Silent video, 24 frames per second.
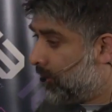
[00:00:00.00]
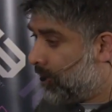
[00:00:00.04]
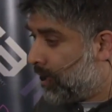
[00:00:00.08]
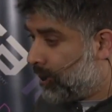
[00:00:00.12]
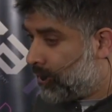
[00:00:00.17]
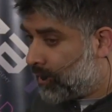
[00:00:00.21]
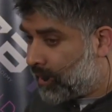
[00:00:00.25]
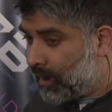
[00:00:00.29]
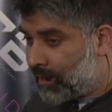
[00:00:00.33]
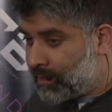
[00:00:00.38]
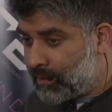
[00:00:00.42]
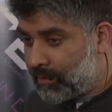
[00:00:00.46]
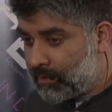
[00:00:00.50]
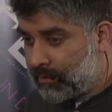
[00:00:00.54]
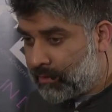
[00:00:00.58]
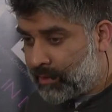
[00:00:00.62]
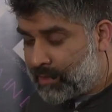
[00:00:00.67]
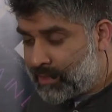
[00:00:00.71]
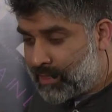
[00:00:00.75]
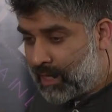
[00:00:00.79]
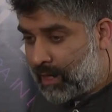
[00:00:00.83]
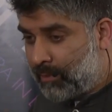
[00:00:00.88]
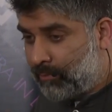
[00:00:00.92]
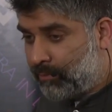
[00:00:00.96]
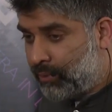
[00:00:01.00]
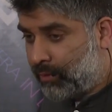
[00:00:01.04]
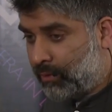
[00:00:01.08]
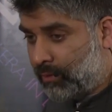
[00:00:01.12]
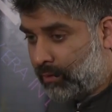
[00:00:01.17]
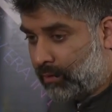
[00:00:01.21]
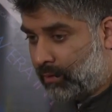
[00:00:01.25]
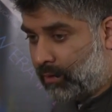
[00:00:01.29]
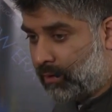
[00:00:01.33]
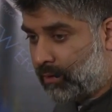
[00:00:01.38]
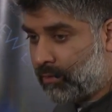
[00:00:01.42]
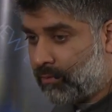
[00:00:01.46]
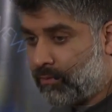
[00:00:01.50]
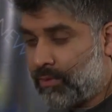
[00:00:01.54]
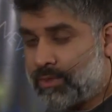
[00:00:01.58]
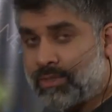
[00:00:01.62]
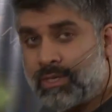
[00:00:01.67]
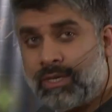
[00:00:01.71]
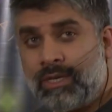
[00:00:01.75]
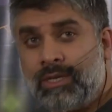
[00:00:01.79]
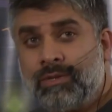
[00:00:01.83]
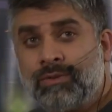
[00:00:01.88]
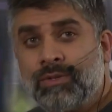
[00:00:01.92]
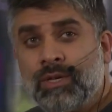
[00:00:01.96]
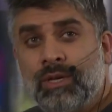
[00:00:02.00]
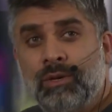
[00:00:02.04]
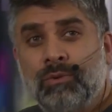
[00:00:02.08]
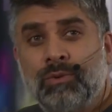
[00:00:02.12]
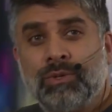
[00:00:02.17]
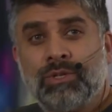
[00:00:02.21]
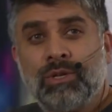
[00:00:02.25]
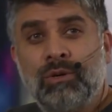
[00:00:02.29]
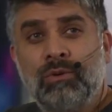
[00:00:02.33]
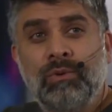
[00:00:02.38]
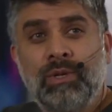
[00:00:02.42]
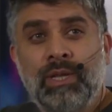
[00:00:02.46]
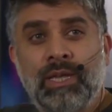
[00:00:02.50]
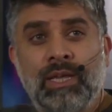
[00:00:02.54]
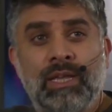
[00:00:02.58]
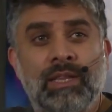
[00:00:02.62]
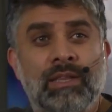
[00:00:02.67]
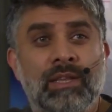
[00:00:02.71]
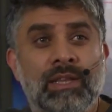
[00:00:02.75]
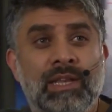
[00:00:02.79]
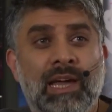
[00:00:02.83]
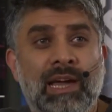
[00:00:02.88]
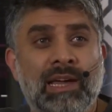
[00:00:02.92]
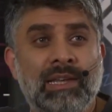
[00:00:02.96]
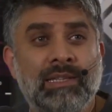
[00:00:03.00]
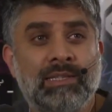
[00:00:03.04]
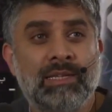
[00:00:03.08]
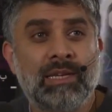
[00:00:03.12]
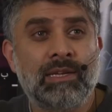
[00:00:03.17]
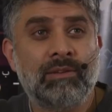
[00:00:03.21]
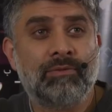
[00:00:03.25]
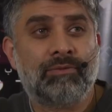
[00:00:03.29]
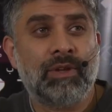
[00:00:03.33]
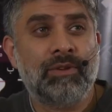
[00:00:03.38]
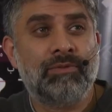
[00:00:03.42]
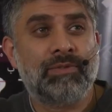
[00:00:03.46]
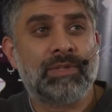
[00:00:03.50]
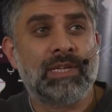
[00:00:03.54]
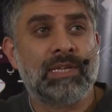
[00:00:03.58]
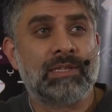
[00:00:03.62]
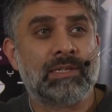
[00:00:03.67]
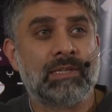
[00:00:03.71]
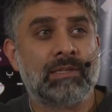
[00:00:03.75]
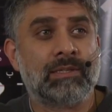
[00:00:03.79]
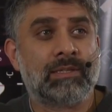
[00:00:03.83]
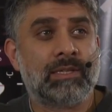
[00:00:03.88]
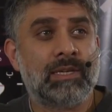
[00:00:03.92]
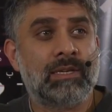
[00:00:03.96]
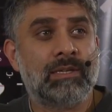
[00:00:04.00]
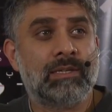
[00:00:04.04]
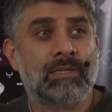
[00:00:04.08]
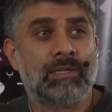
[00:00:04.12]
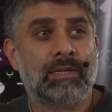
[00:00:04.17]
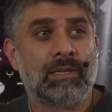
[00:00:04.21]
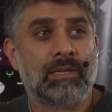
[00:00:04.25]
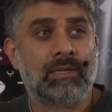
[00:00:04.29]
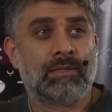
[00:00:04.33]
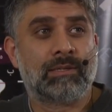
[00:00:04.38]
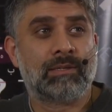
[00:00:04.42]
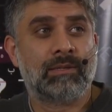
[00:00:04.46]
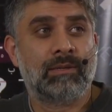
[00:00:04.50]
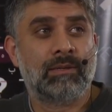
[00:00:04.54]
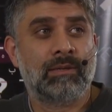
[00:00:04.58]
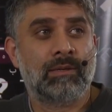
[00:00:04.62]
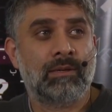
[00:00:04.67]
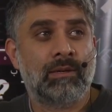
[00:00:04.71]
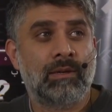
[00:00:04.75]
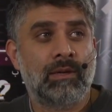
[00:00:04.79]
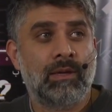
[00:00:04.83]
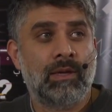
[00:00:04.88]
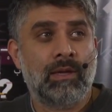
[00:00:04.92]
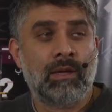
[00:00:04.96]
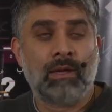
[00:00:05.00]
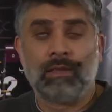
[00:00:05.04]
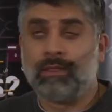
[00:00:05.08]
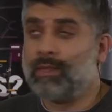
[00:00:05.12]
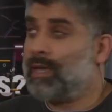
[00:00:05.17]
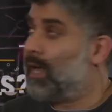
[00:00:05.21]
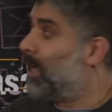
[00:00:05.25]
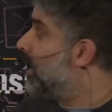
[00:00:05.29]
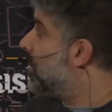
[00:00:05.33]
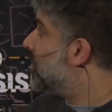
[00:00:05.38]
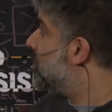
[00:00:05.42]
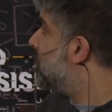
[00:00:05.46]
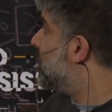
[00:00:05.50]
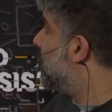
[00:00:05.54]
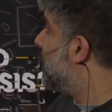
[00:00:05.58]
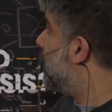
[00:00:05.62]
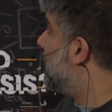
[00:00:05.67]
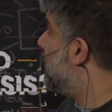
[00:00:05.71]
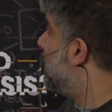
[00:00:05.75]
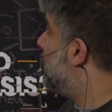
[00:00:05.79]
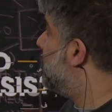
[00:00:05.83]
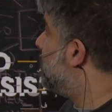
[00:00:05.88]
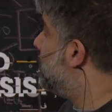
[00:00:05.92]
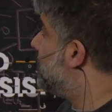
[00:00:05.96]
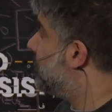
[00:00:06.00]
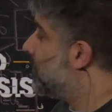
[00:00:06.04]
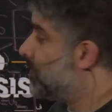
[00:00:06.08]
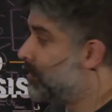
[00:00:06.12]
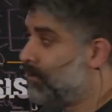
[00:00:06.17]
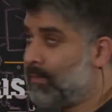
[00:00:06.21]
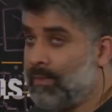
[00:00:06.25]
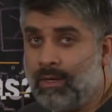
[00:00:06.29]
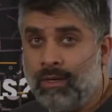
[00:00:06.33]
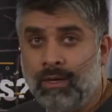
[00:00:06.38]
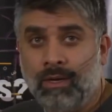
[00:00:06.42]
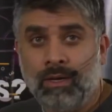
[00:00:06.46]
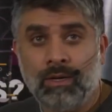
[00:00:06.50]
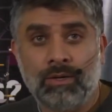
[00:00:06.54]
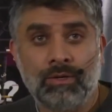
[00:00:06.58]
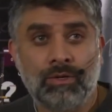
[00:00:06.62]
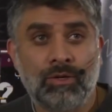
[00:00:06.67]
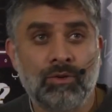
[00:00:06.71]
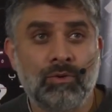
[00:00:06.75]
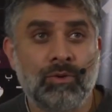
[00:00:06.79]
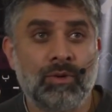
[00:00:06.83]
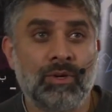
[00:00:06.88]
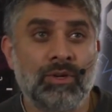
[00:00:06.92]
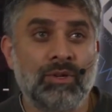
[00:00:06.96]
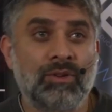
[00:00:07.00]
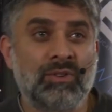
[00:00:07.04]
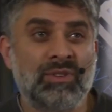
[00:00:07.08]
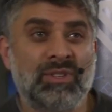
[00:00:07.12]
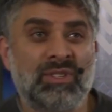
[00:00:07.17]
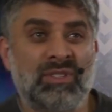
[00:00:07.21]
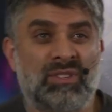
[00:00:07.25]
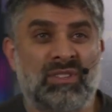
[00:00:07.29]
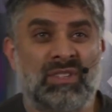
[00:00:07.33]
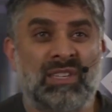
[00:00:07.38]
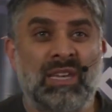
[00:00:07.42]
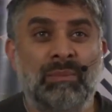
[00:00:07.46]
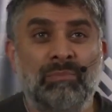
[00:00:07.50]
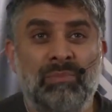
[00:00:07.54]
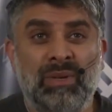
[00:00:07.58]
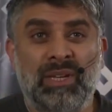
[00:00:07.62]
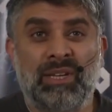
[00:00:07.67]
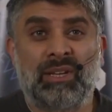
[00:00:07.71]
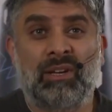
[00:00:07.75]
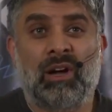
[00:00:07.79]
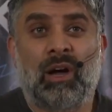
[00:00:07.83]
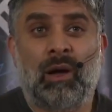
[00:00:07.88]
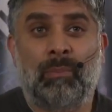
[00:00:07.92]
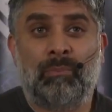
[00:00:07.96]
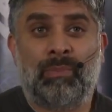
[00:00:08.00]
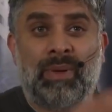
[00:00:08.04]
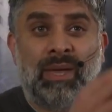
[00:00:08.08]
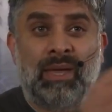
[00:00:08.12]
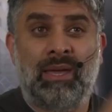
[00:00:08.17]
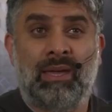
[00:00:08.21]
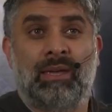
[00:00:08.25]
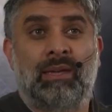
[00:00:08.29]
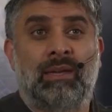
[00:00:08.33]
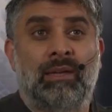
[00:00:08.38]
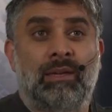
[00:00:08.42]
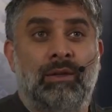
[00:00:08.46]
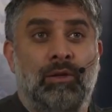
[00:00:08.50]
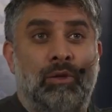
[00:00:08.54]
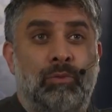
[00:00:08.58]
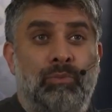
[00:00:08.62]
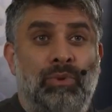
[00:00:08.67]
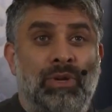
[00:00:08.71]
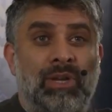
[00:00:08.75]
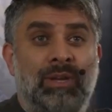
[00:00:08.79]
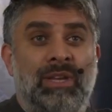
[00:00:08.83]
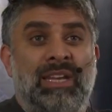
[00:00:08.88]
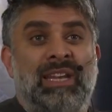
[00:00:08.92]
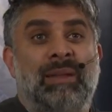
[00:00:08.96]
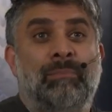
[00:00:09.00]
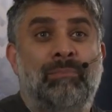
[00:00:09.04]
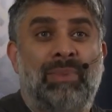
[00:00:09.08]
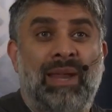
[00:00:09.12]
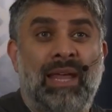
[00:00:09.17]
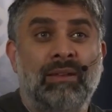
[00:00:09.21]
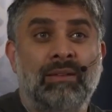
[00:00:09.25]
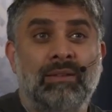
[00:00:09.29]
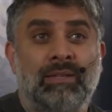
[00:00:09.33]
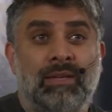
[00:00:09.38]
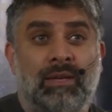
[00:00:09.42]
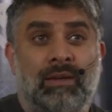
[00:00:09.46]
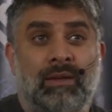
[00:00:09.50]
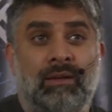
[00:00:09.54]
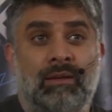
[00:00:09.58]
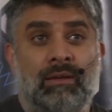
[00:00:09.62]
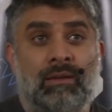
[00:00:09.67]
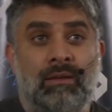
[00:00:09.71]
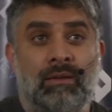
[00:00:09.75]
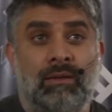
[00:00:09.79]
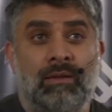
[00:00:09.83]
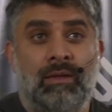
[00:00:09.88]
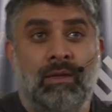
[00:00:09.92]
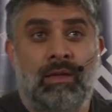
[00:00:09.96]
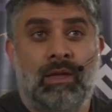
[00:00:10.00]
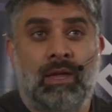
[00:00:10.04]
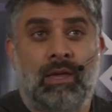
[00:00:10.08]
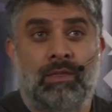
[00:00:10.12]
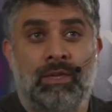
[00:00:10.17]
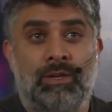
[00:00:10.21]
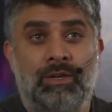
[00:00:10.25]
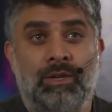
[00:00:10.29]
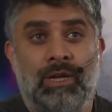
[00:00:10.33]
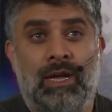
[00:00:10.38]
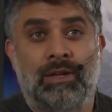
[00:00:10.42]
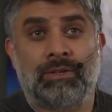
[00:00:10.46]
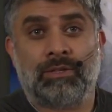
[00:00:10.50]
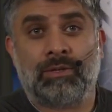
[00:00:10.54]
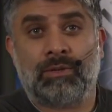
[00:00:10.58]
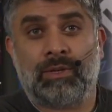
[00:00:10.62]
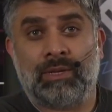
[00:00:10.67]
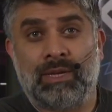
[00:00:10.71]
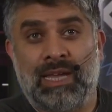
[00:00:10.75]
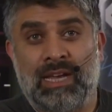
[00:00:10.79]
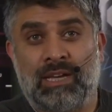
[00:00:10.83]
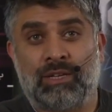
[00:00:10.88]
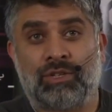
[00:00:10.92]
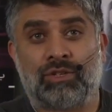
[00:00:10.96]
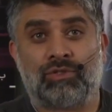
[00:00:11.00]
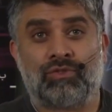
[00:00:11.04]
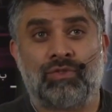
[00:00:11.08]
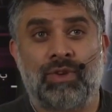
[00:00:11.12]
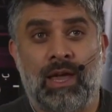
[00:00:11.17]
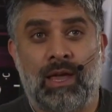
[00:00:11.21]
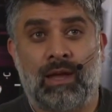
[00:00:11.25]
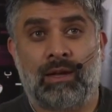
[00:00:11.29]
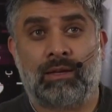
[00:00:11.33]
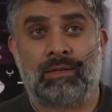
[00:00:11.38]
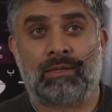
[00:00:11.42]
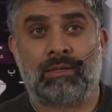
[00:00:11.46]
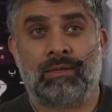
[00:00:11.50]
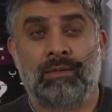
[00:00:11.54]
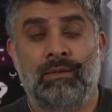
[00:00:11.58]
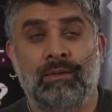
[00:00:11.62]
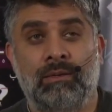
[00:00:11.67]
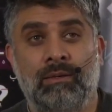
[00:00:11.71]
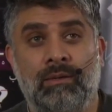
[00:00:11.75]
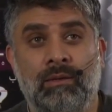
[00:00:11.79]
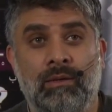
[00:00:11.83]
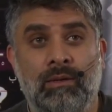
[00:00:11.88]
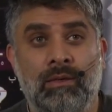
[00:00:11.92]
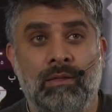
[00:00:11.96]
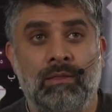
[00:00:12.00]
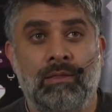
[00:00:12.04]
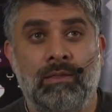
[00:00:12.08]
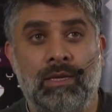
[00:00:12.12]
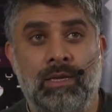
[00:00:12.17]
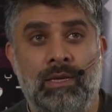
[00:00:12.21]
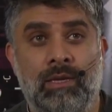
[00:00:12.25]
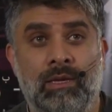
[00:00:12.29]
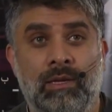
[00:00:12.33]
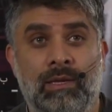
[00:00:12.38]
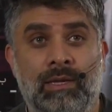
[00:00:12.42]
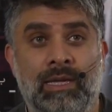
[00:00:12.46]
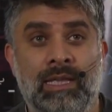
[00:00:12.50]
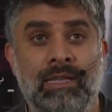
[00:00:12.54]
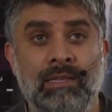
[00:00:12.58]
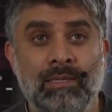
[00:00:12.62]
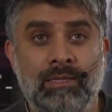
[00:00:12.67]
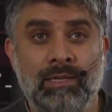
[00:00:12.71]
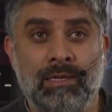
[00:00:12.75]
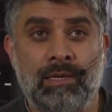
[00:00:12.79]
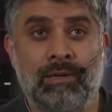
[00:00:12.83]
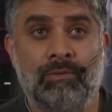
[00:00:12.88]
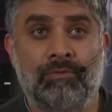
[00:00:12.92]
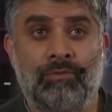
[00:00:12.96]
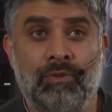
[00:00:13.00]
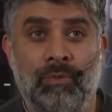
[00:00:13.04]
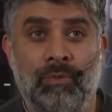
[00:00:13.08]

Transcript: Now, the classical example it was only in the 1950s and 60s that actually you simply got a pig, you put it in a blender, and then you had to extract the insulin